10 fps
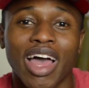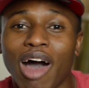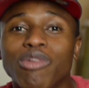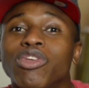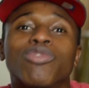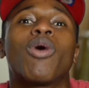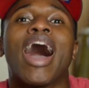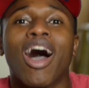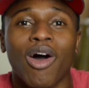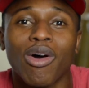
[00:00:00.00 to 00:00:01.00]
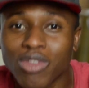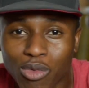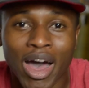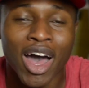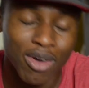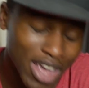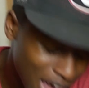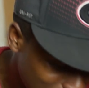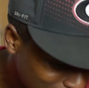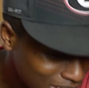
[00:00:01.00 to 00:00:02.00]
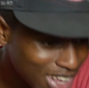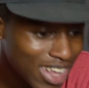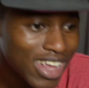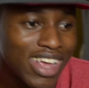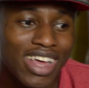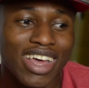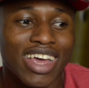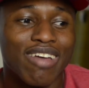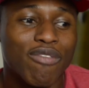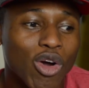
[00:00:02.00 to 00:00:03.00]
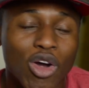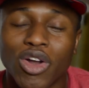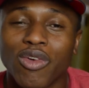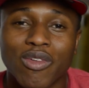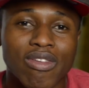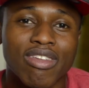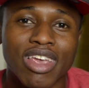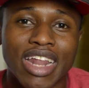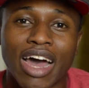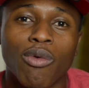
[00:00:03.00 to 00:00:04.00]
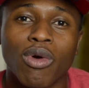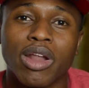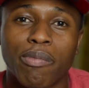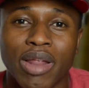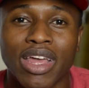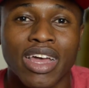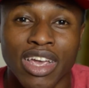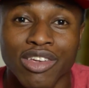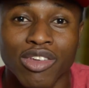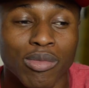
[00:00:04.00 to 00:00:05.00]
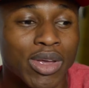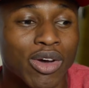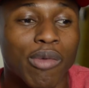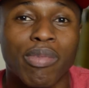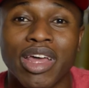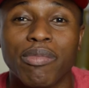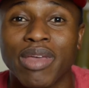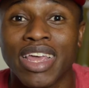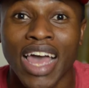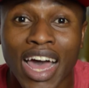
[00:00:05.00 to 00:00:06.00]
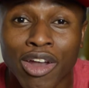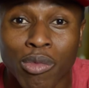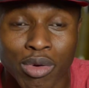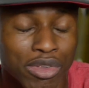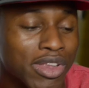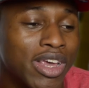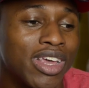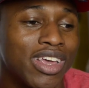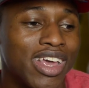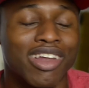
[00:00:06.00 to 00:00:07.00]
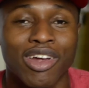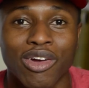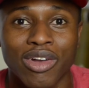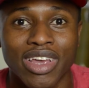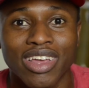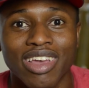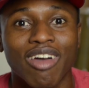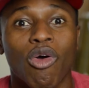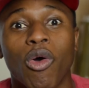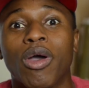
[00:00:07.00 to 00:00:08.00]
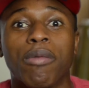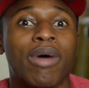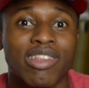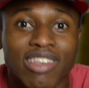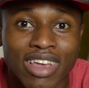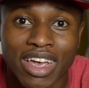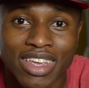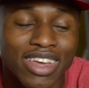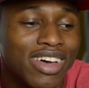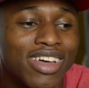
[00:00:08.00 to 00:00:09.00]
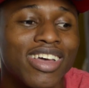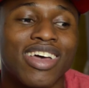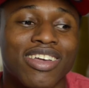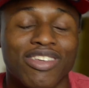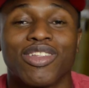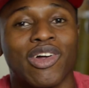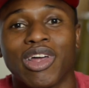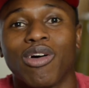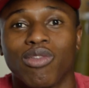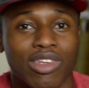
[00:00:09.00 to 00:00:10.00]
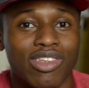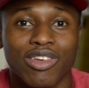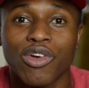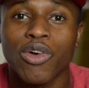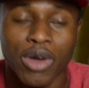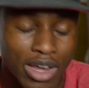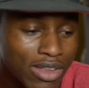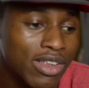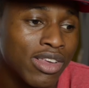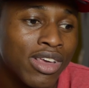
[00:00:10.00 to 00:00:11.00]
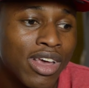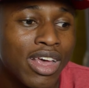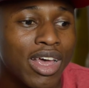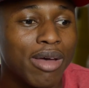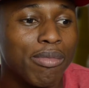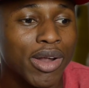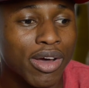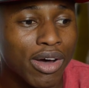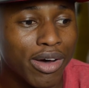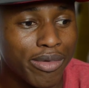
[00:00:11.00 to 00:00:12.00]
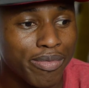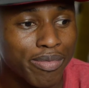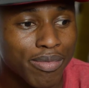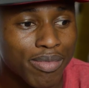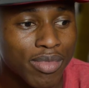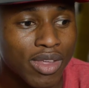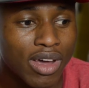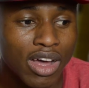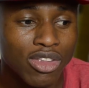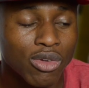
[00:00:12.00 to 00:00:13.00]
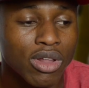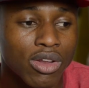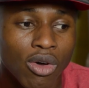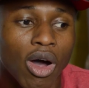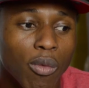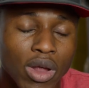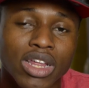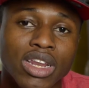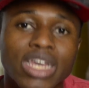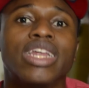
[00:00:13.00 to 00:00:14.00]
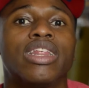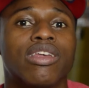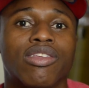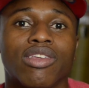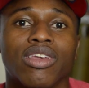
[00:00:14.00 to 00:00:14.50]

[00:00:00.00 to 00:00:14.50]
I was just wild. I was a wildcat. And for her to see that I want to play an instrument or play piano per se and learn it in my senior year, she thought that was just crazy. But I told her, no, I really need this.